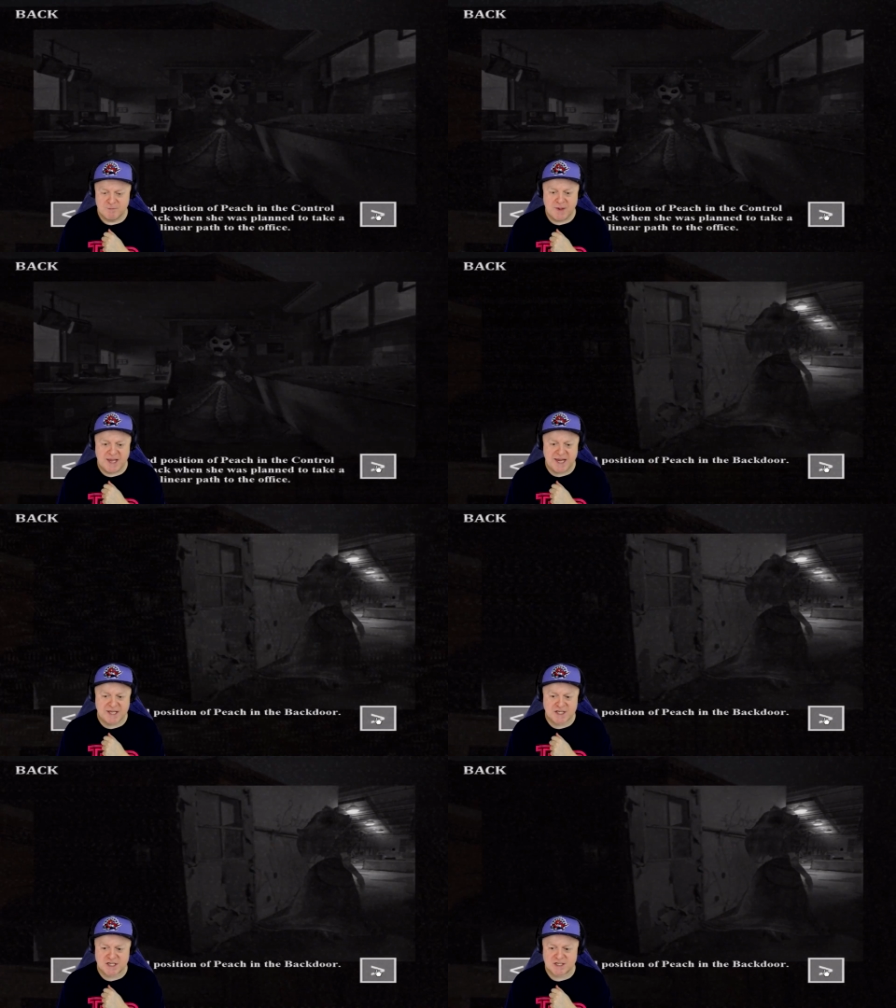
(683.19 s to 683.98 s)

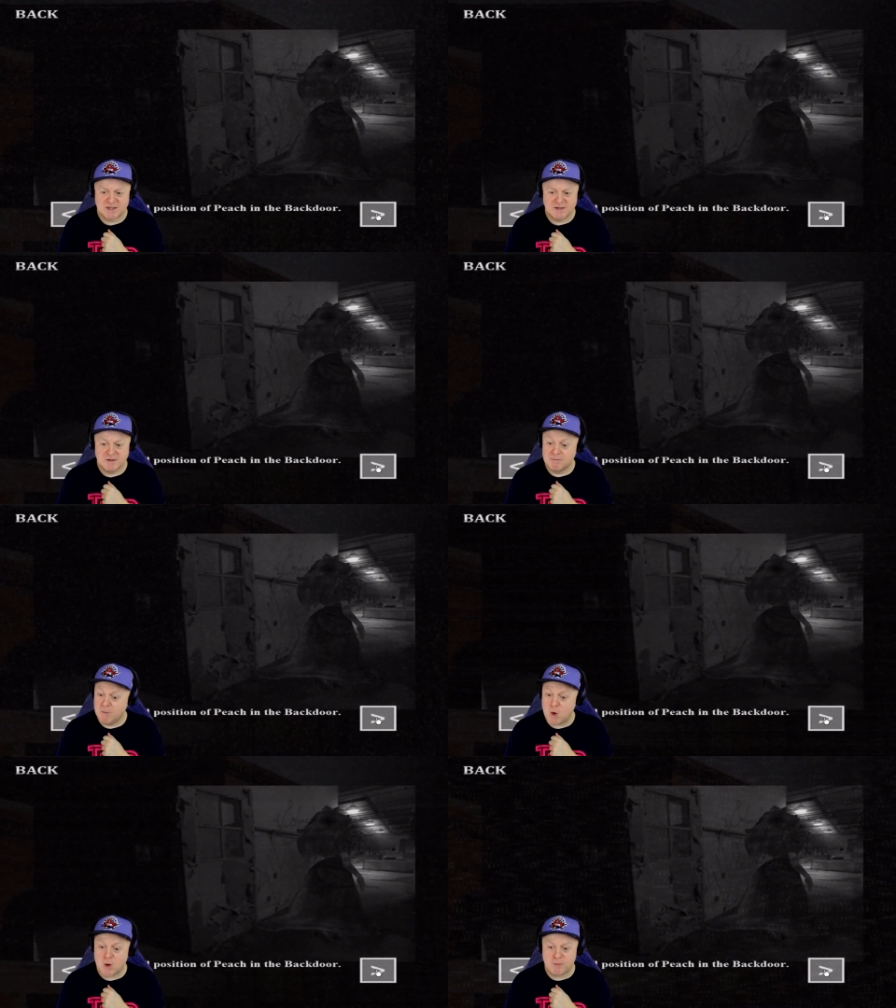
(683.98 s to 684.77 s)
Peach,
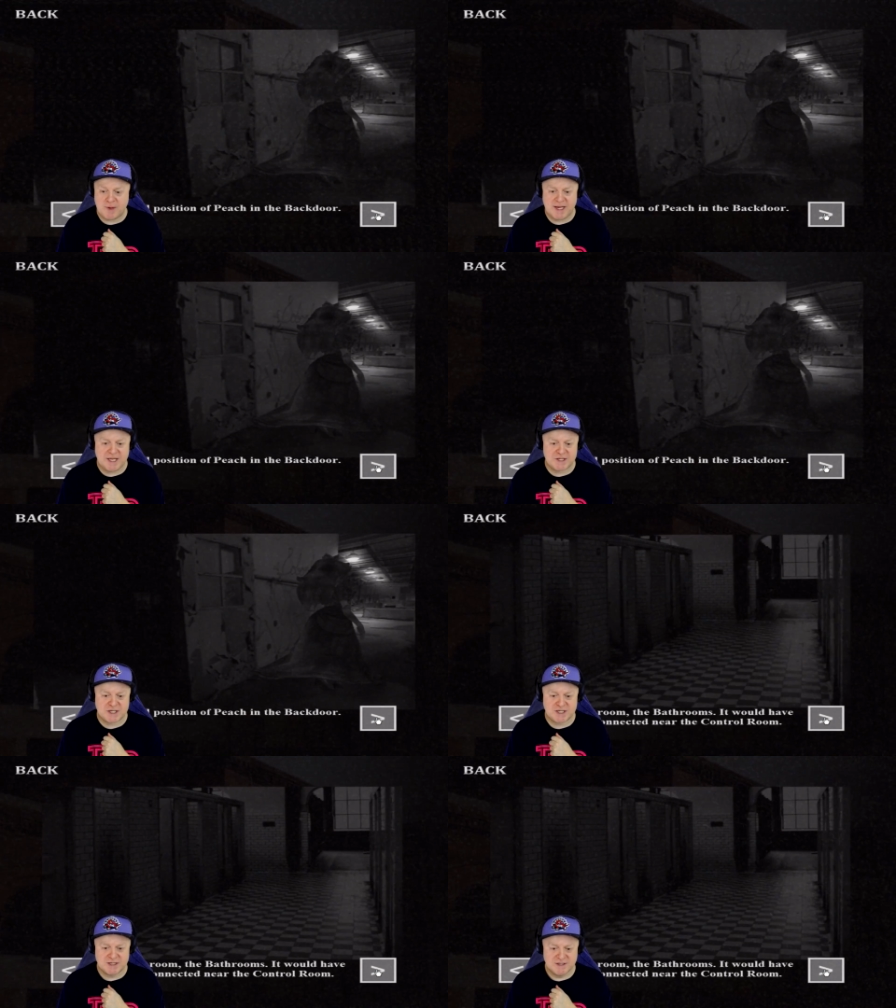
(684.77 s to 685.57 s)
more
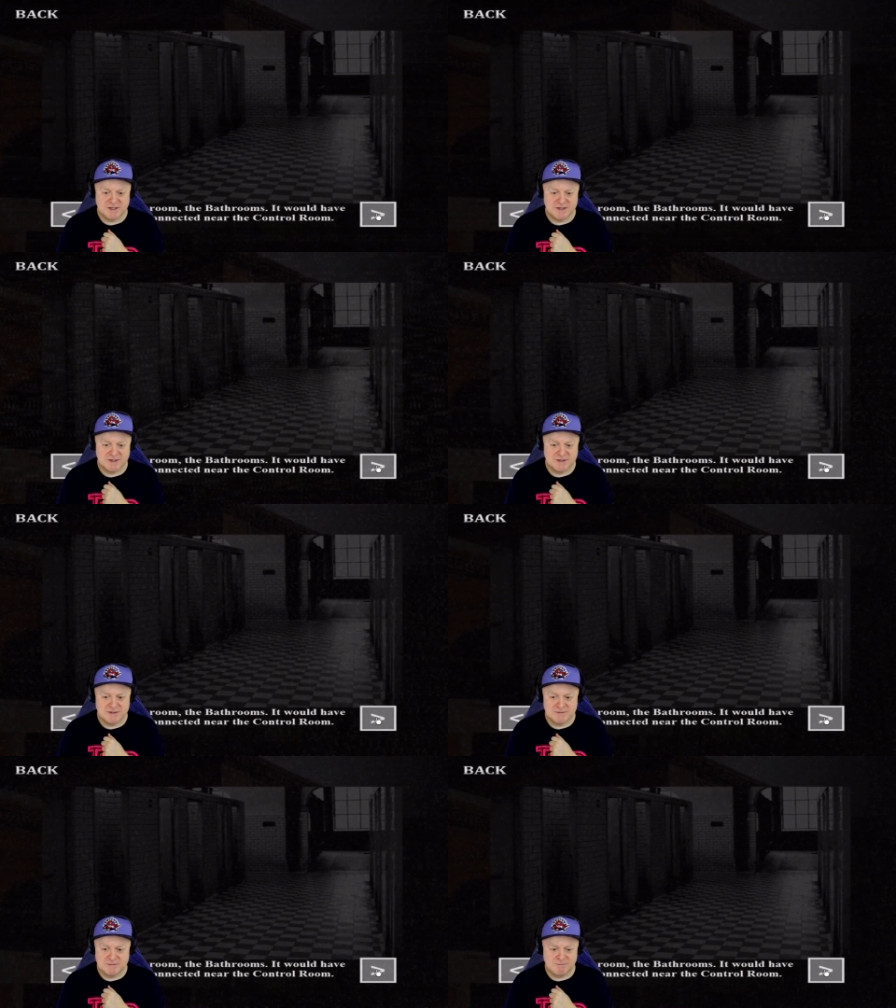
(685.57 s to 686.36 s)
Peach,
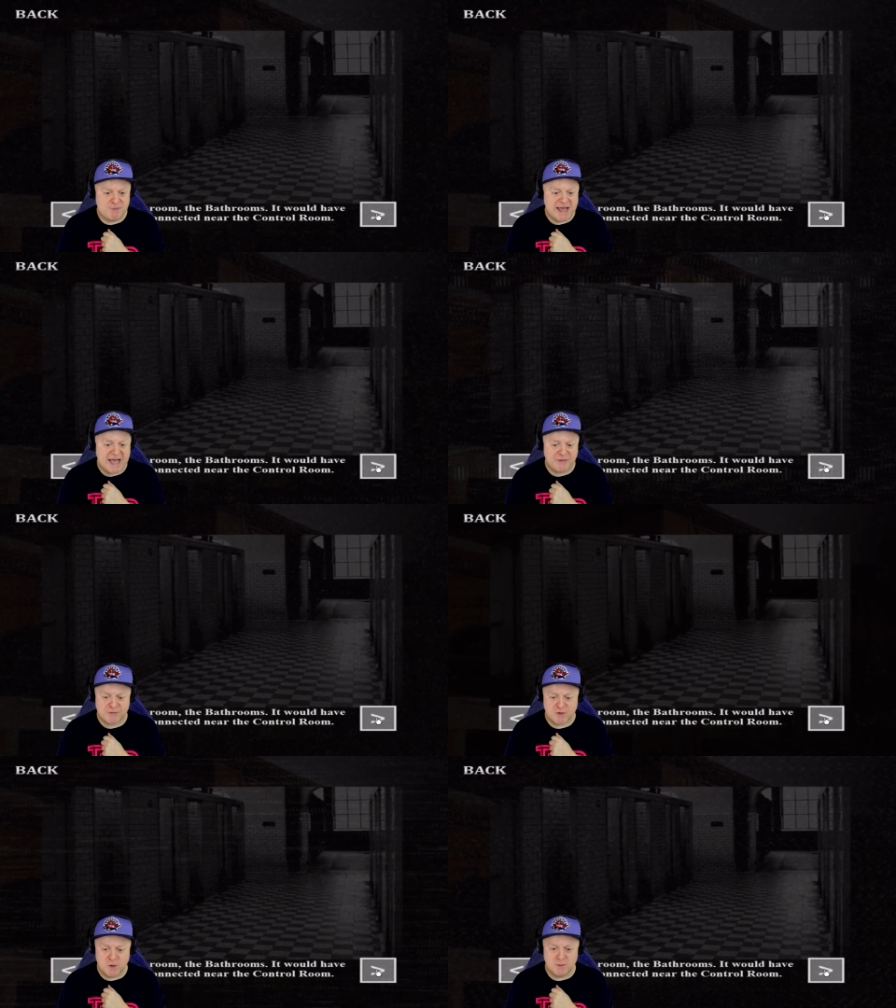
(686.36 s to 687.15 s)

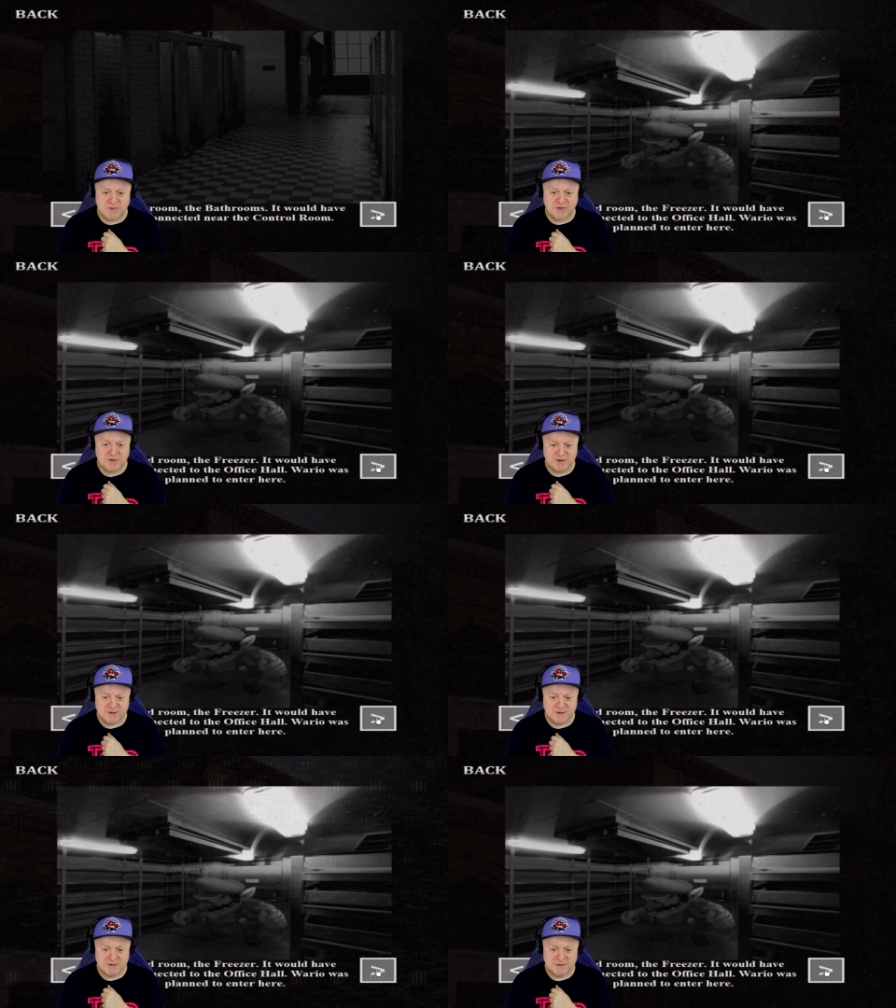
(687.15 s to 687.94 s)
bathrooms,
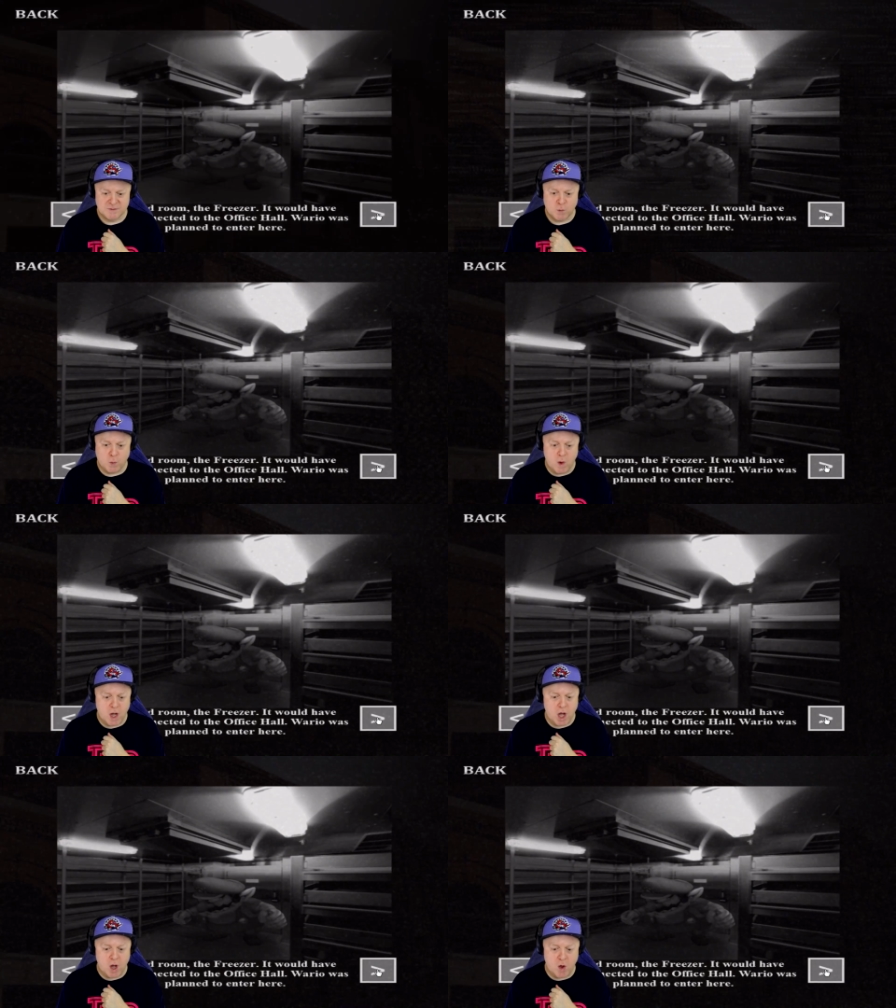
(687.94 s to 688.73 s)

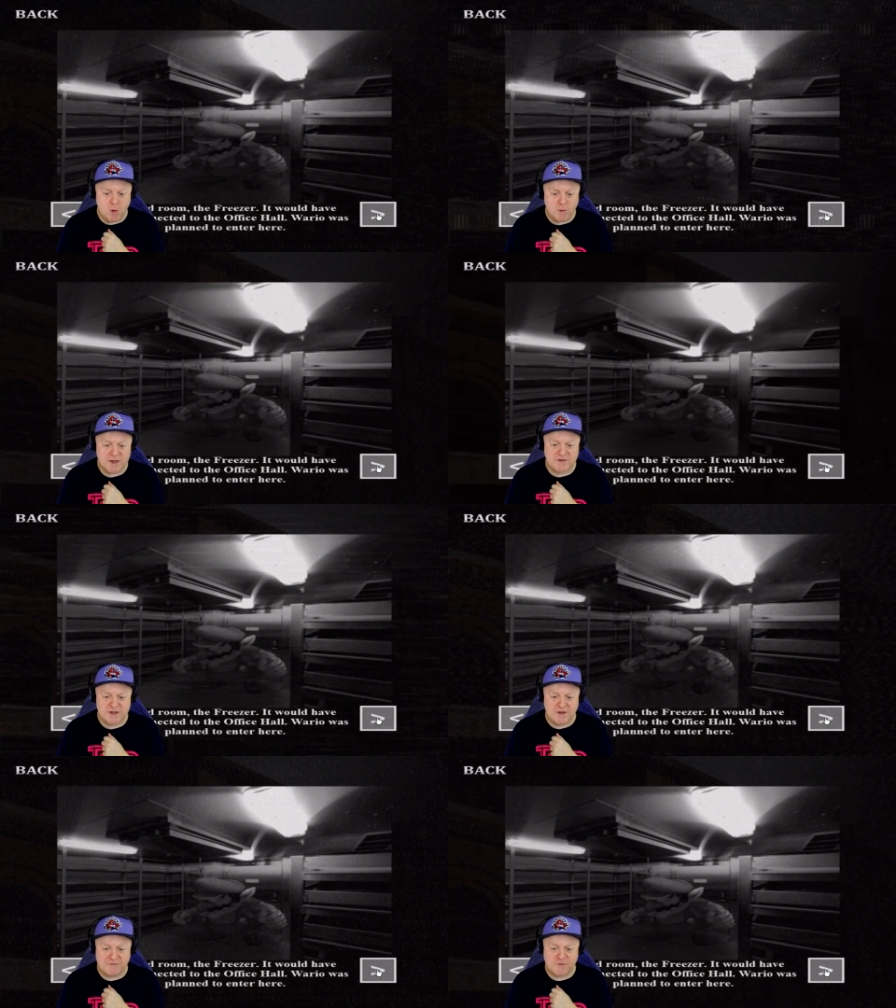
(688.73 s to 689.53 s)
whoa, he's in the